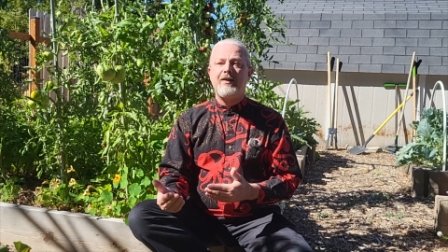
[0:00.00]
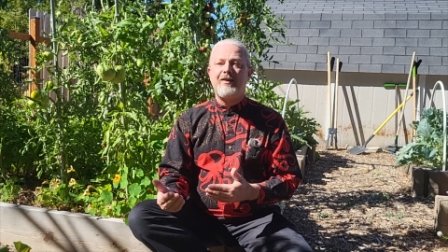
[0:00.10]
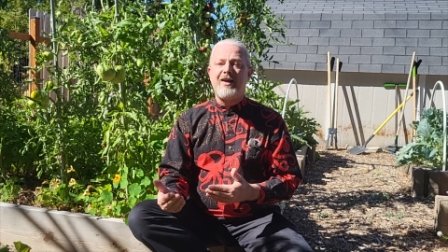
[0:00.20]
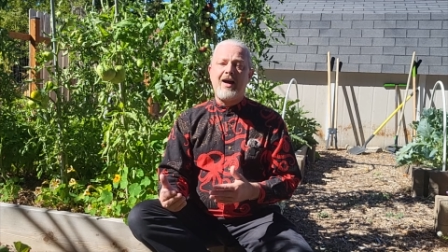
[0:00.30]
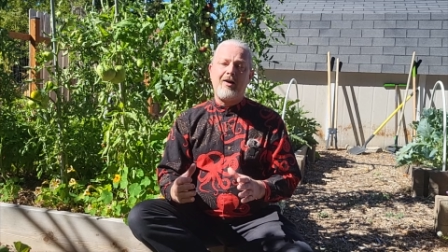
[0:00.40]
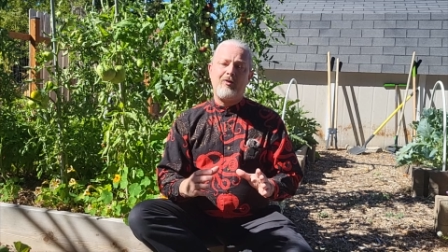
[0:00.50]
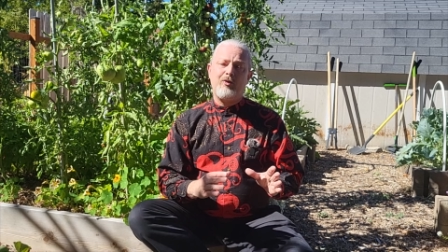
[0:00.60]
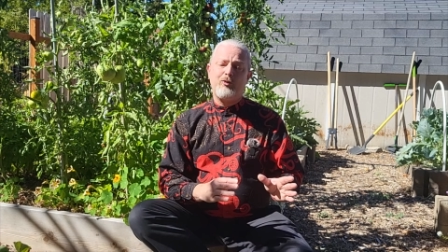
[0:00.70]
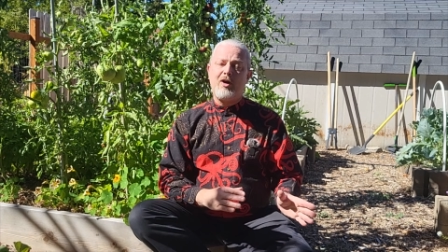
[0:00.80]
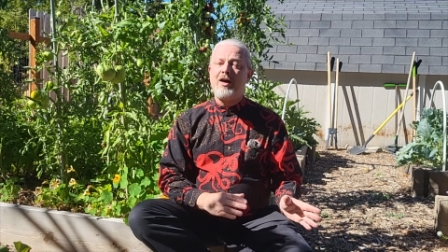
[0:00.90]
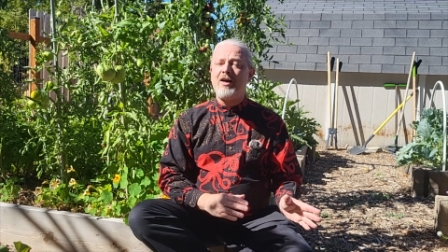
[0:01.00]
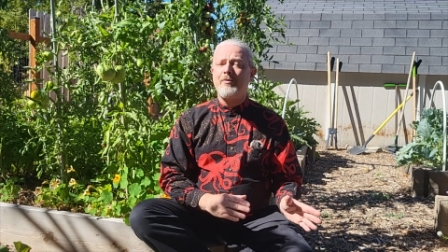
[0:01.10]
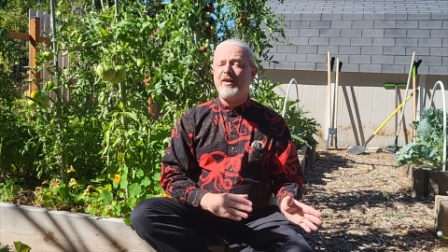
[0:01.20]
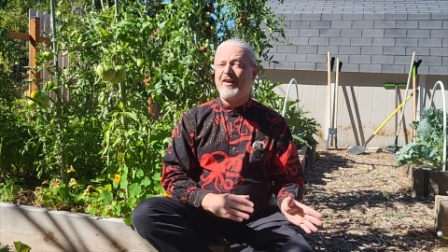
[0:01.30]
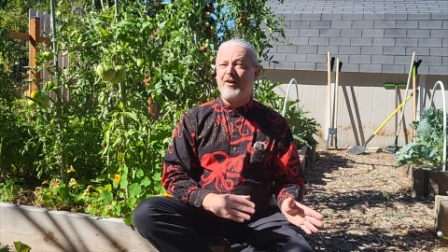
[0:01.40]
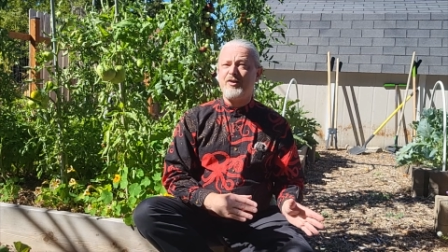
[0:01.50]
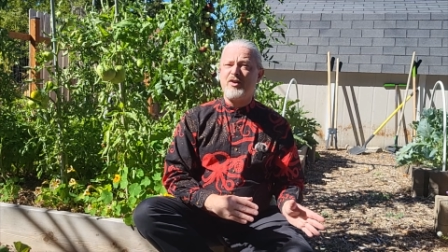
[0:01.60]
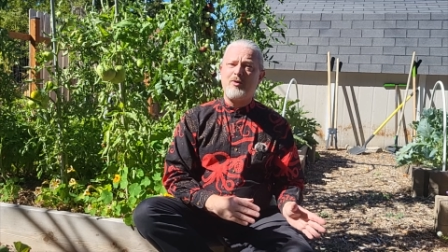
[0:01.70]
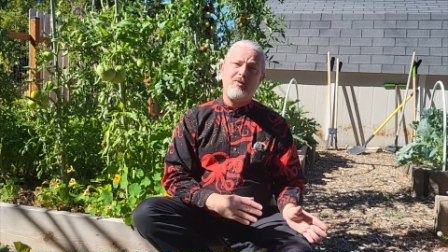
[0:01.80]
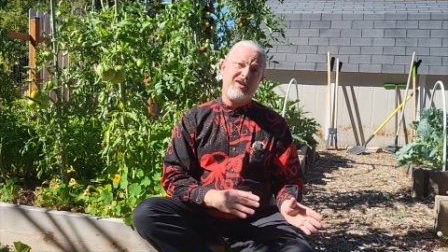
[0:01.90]
They're not wrong, but they're
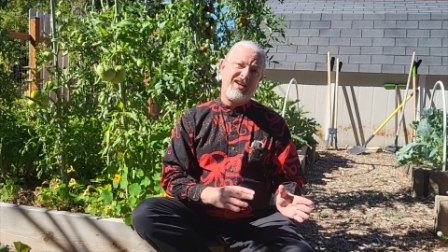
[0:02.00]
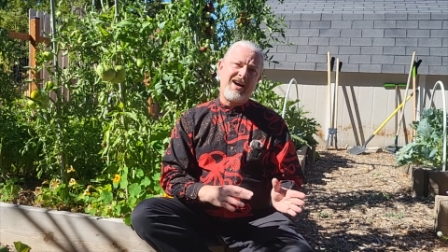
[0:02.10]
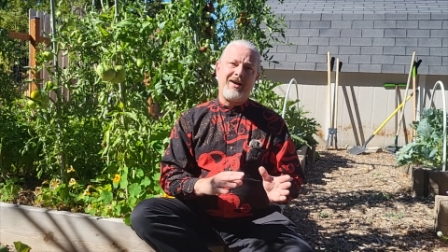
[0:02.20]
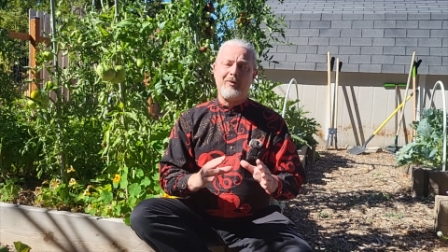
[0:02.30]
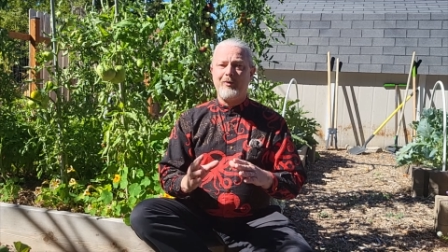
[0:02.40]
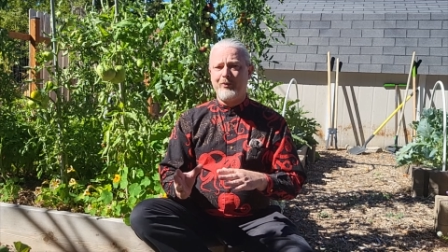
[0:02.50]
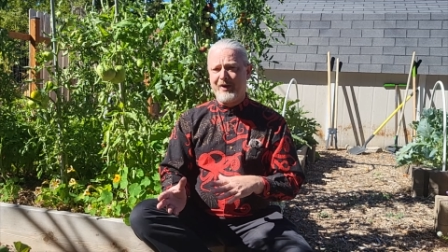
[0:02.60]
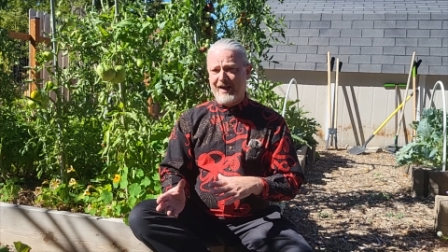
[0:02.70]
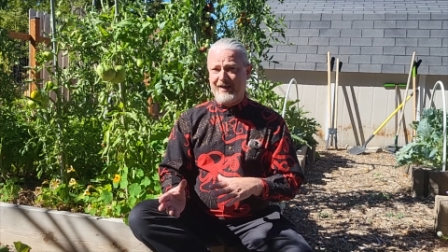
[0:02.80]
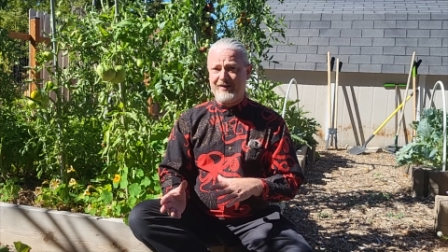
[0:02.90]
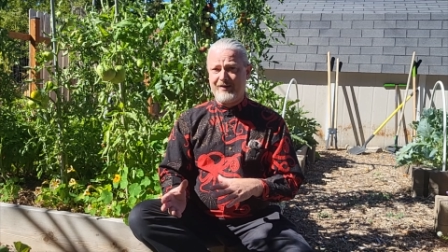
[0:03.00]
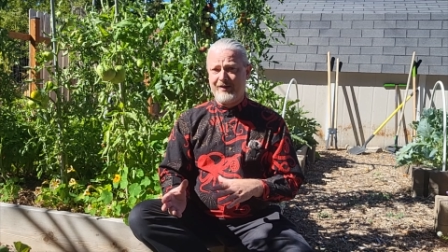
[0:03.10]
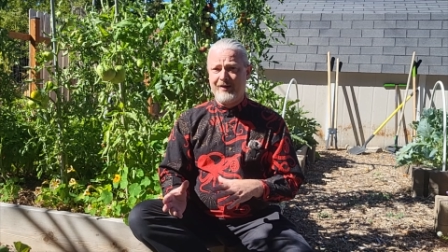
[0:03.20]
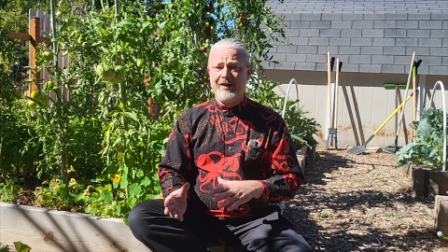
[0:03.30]
also not right.